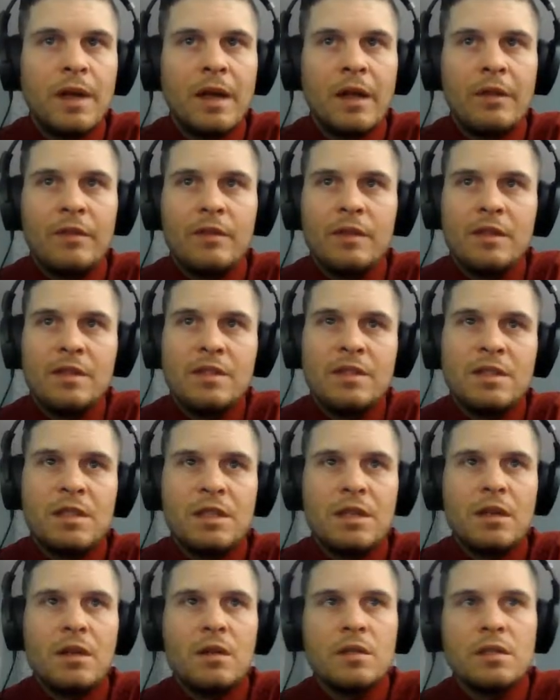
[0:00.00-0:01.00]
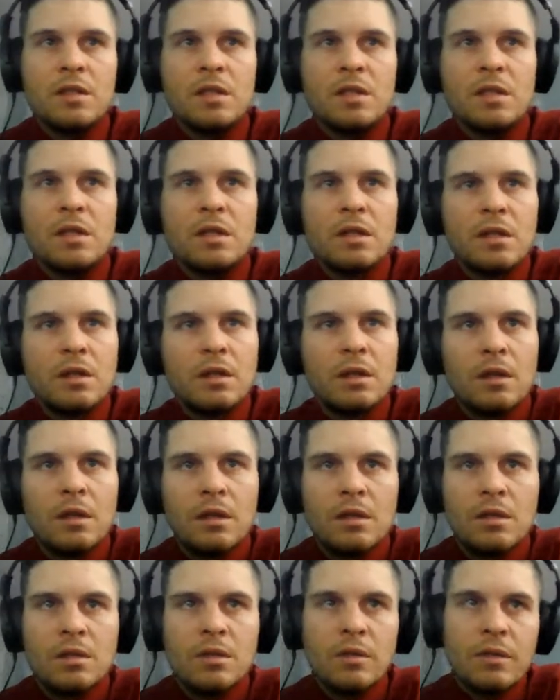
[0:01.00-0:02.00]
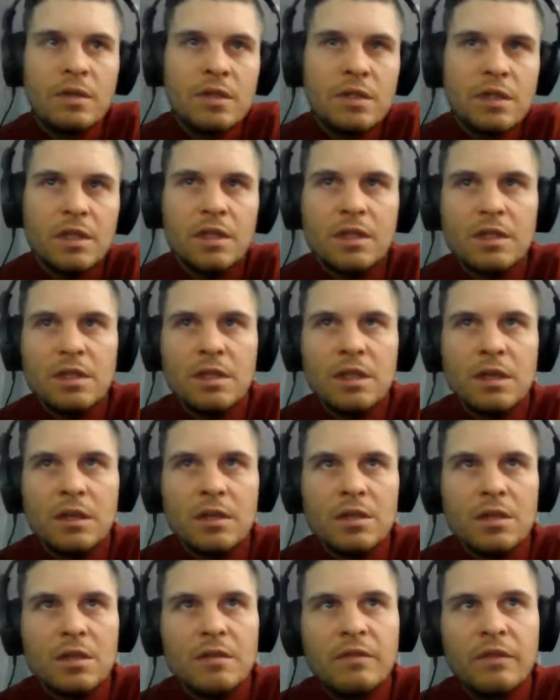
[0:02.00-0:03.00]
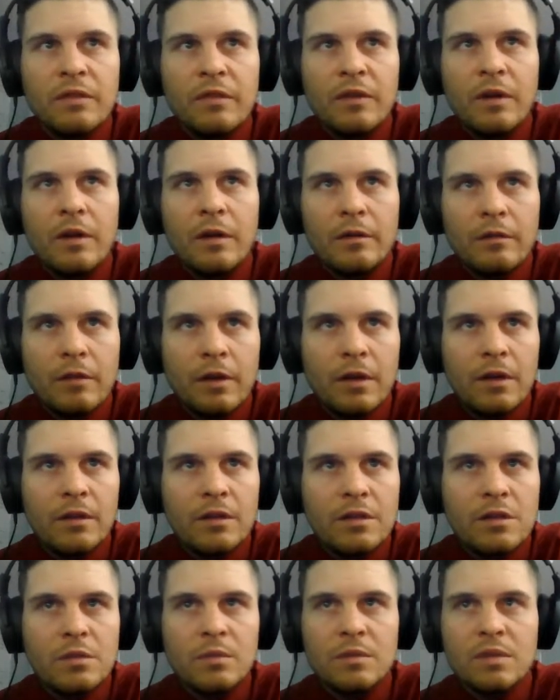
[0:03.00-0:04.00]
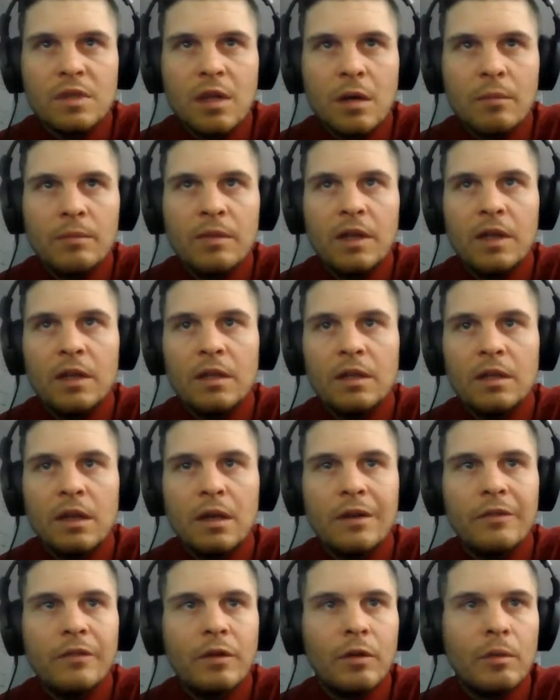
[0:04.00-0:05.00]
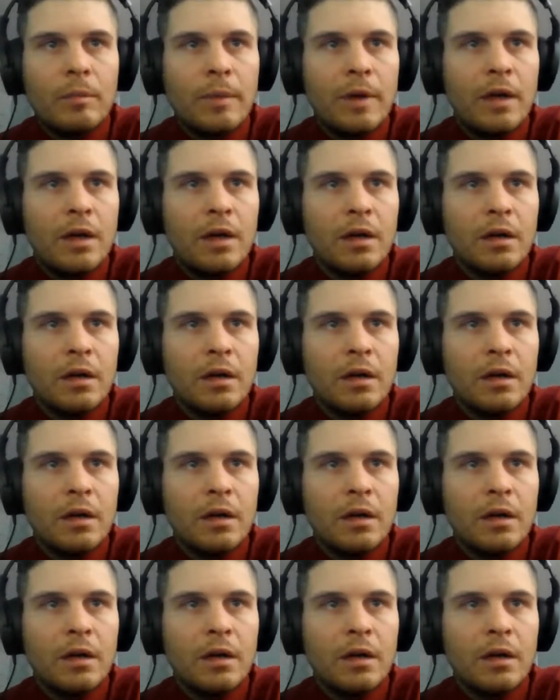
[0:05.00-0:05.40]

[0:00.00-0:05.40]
Needs TLC. So this needs TLC for 5 grand. This one's come take it now for $1.